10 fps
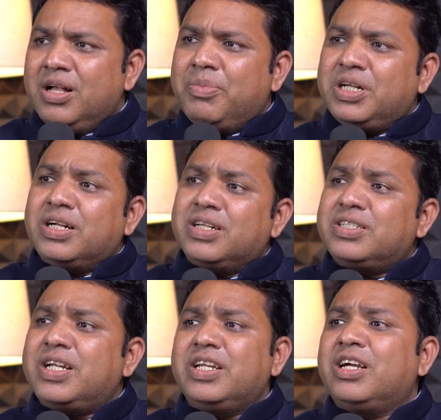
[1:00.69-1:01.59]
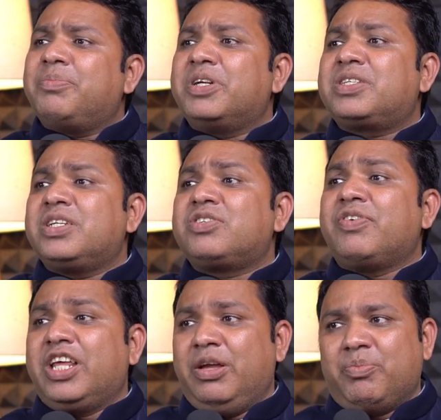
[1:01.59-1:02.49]
But understanding a person is
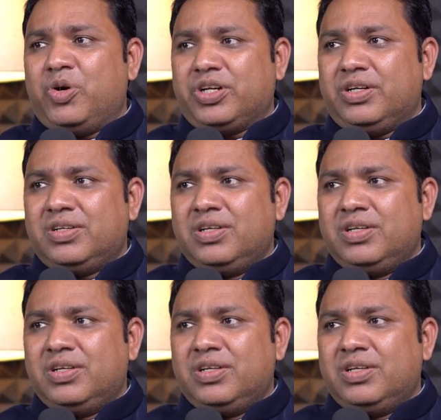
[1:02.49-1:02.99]
very important.